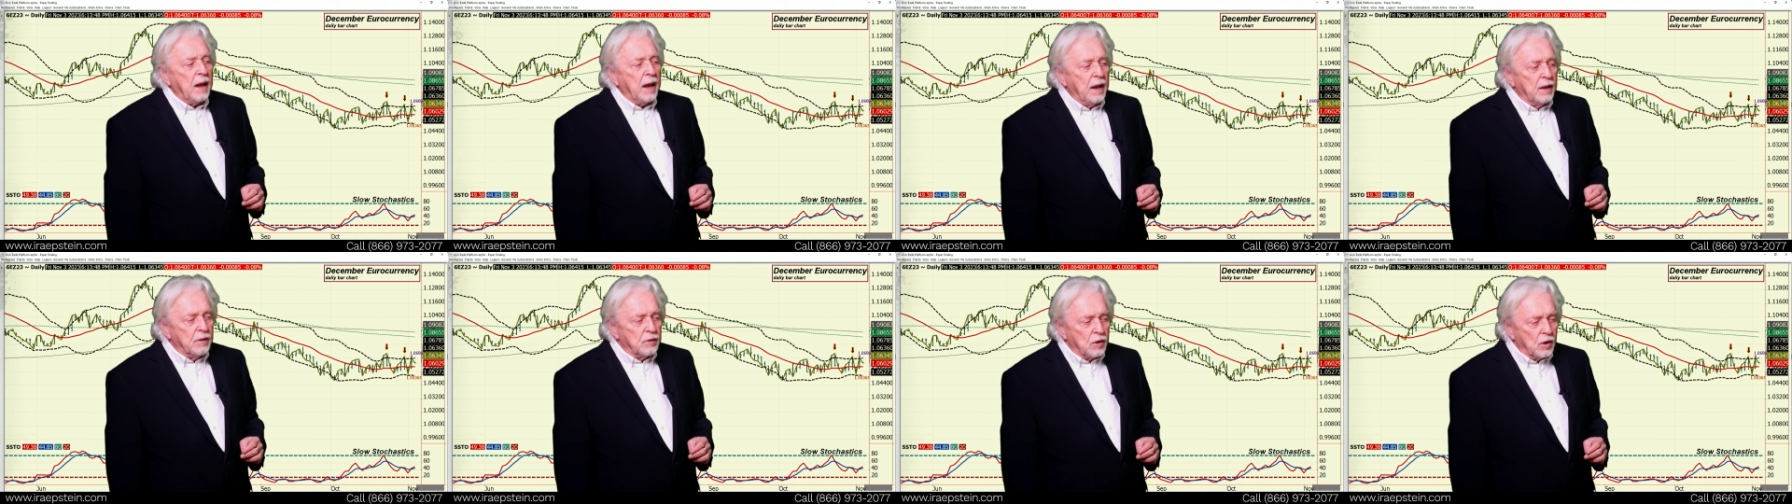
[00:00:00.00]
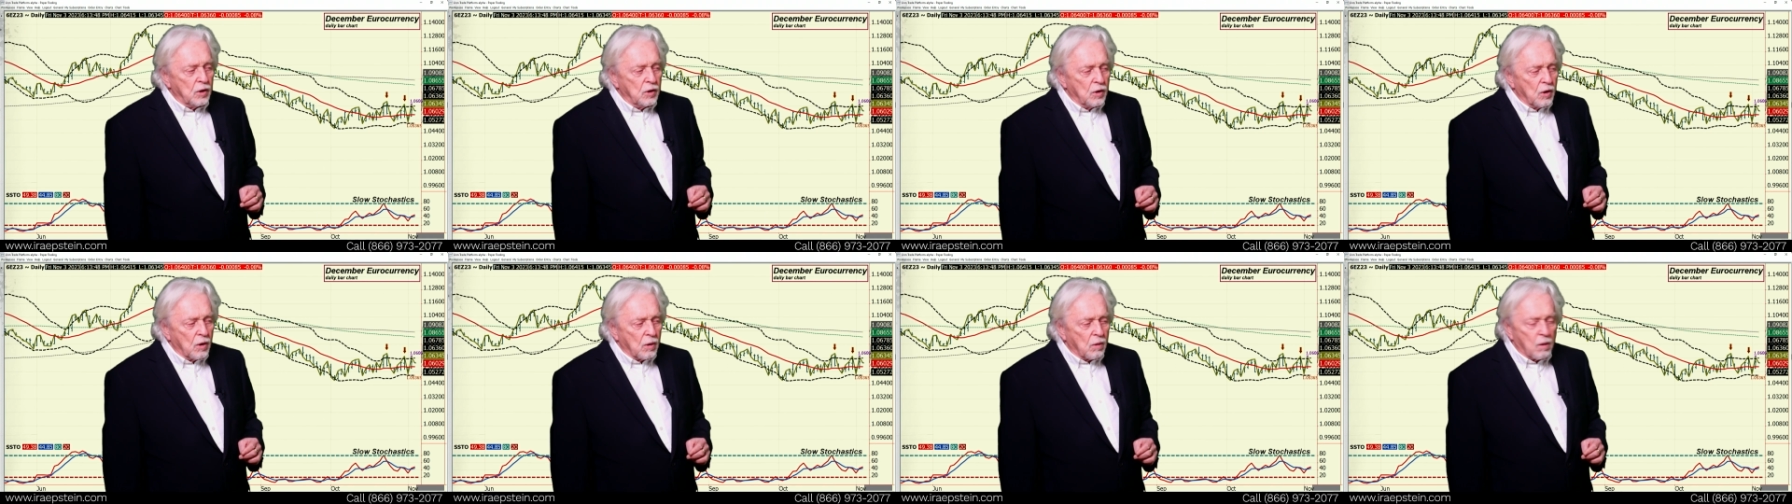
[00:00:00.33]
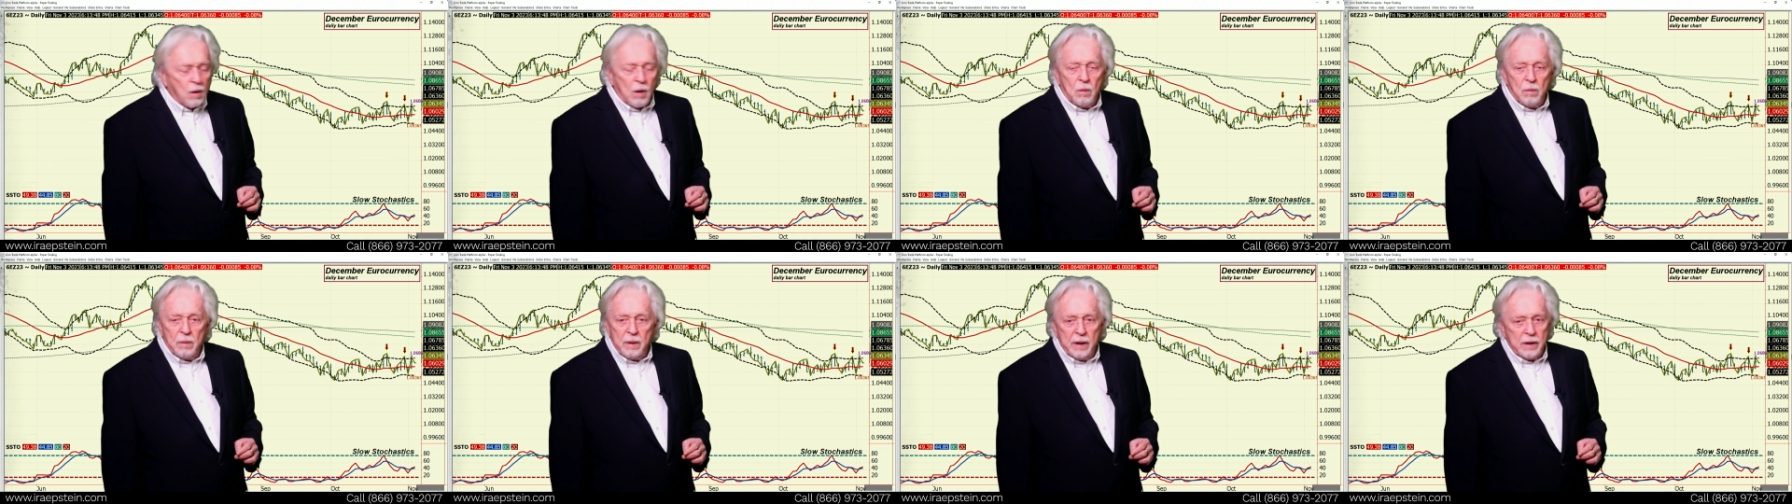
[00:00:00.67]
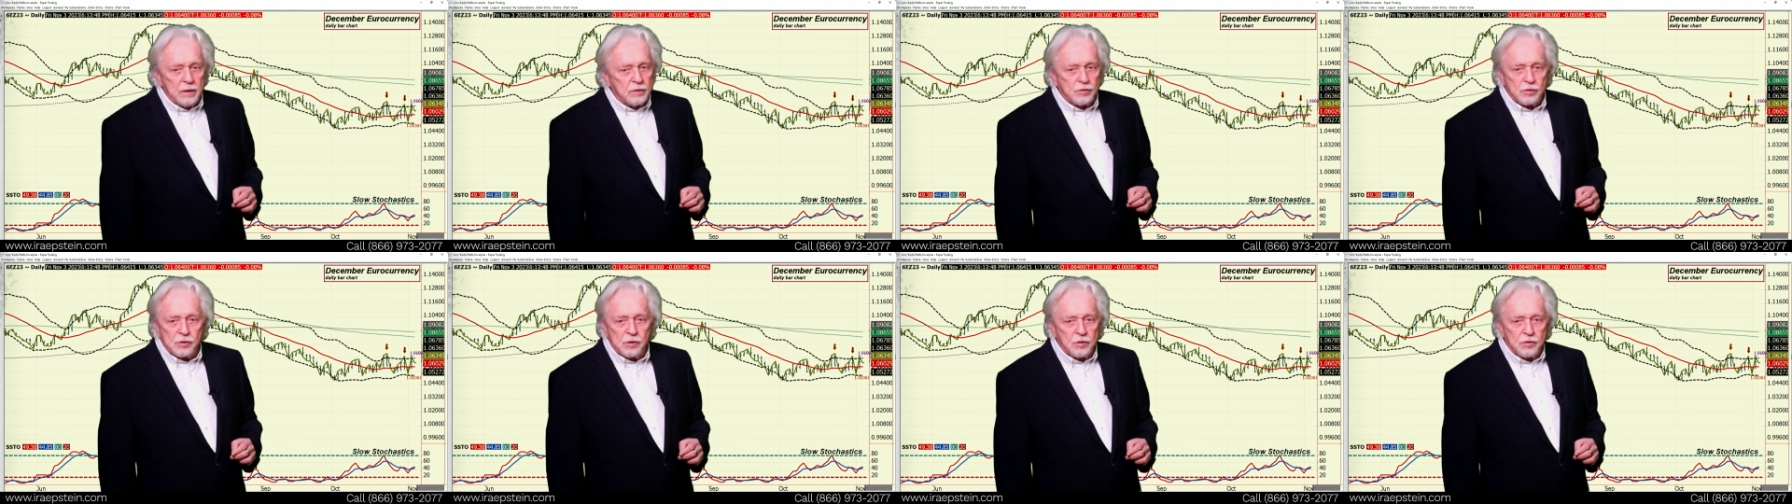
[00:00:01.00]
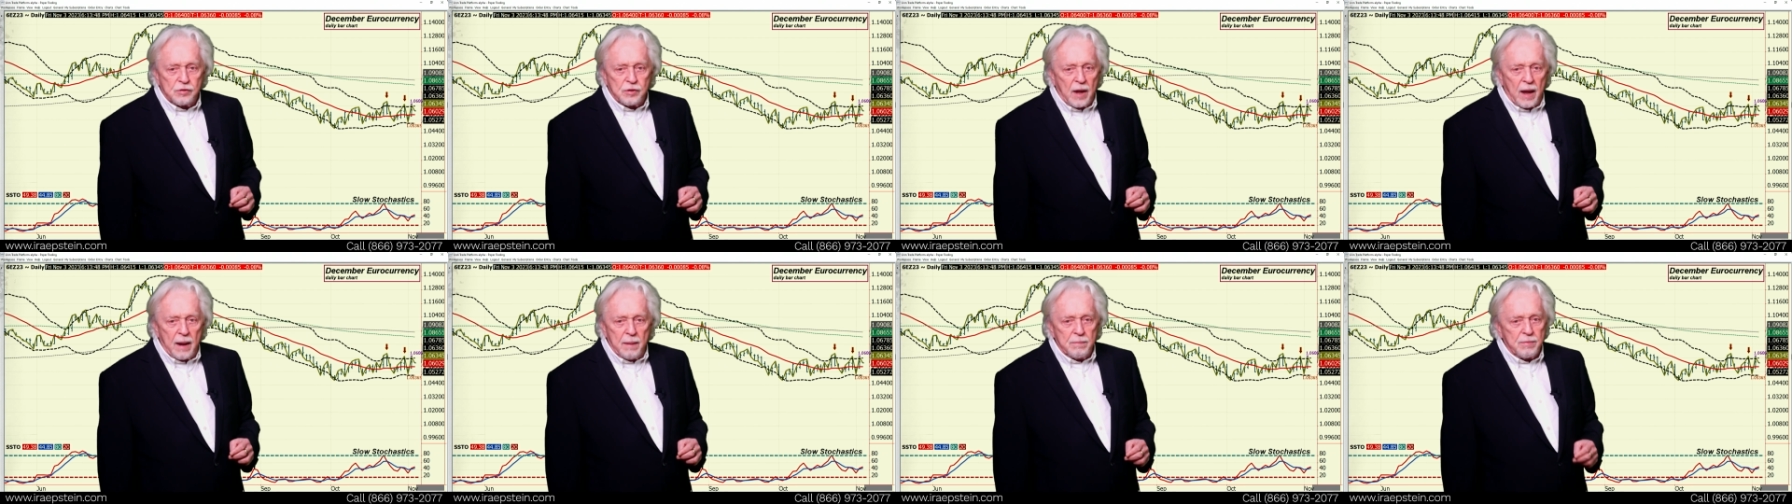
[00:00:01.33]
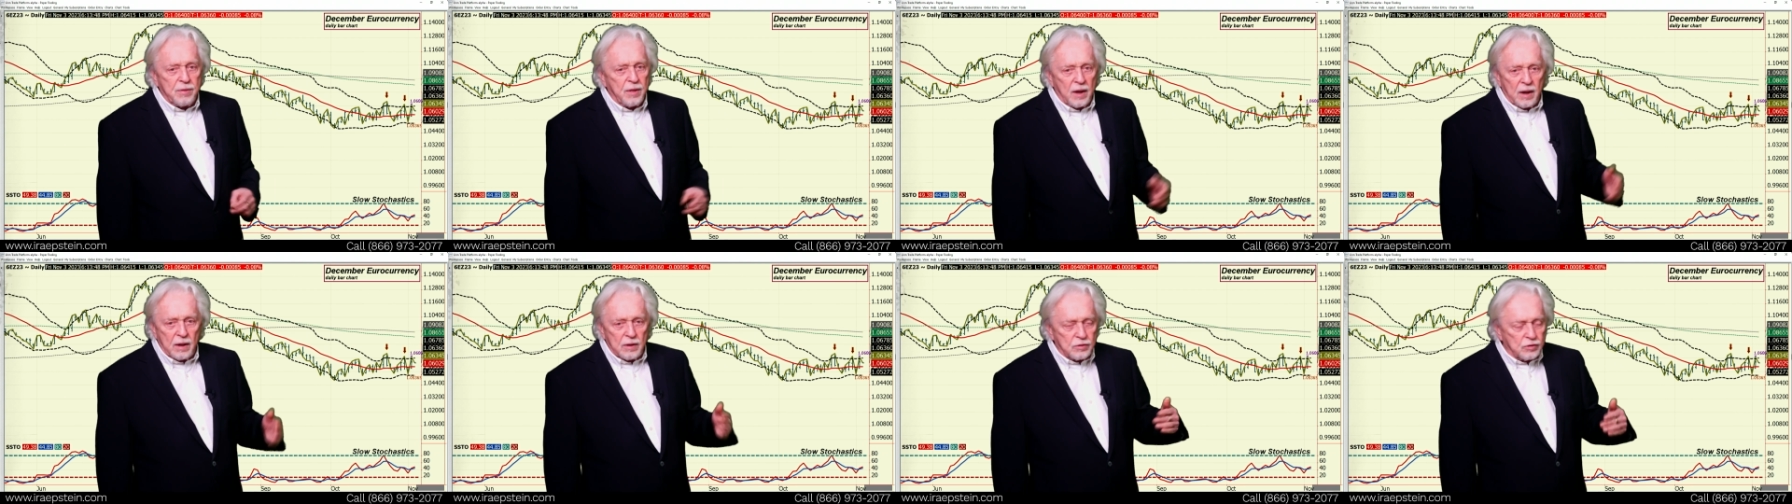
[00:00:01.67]
In the euro, it's the same
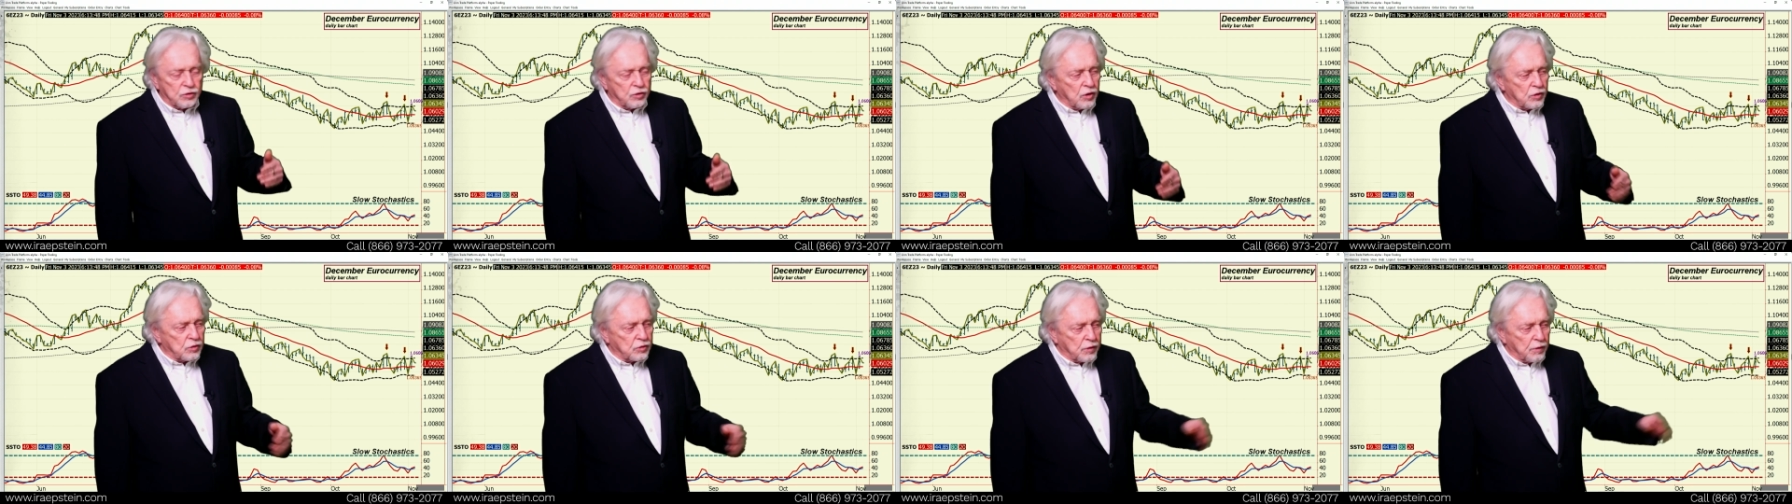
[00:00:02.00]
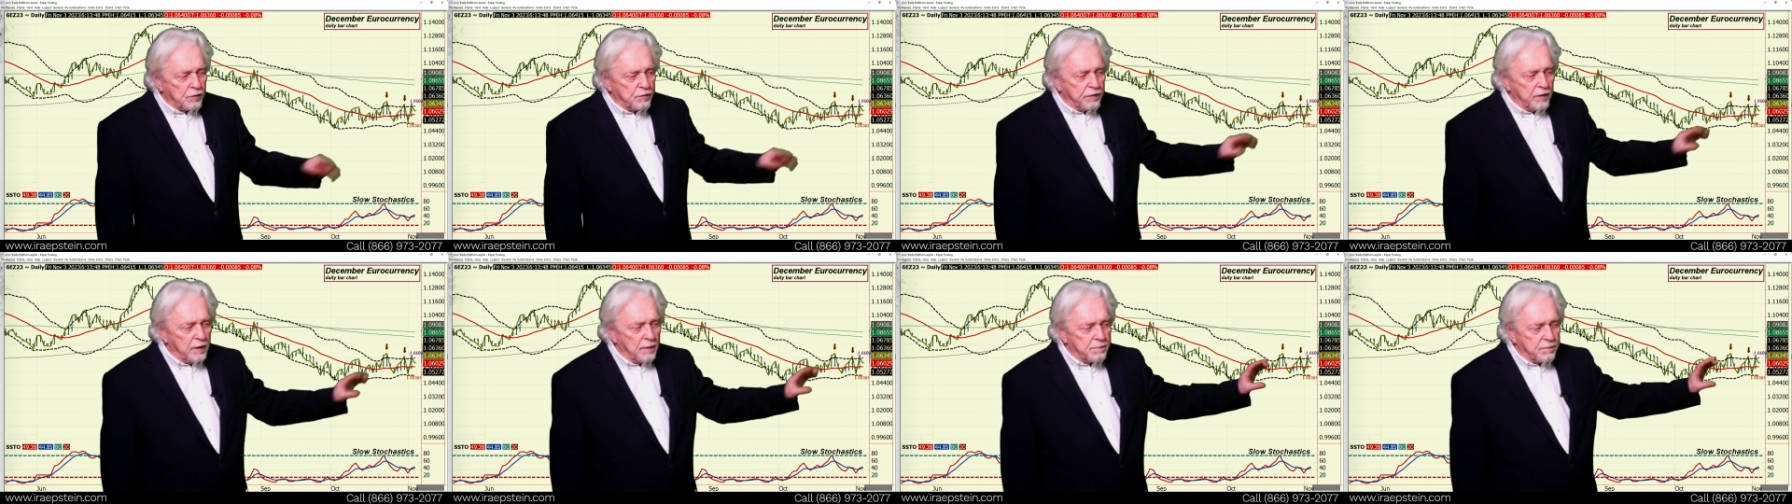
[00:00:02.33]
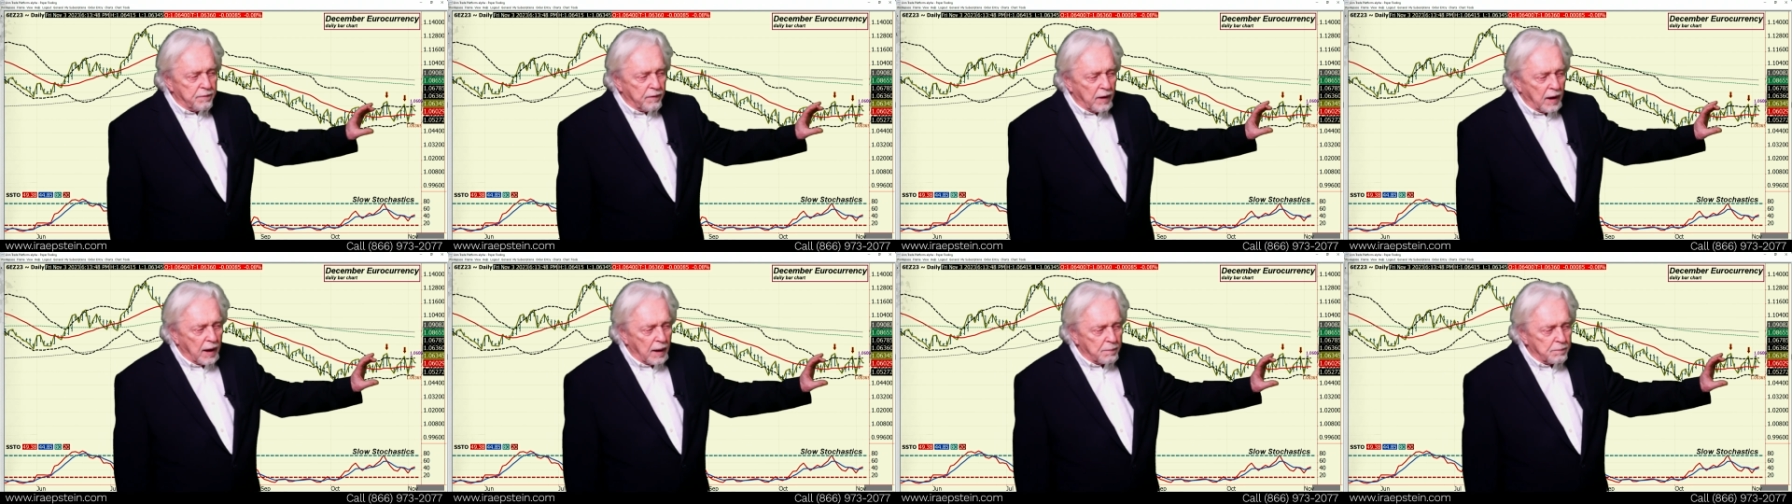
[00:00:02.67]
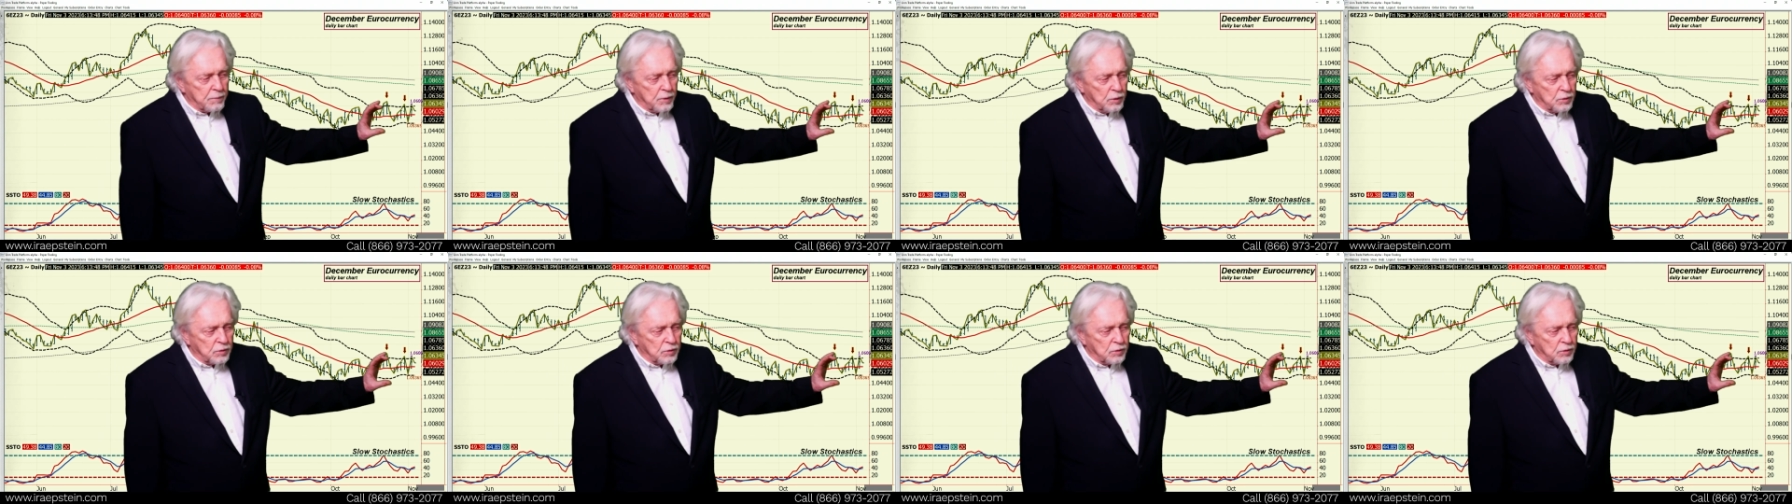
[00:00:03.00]
thing. It's just a flip flop.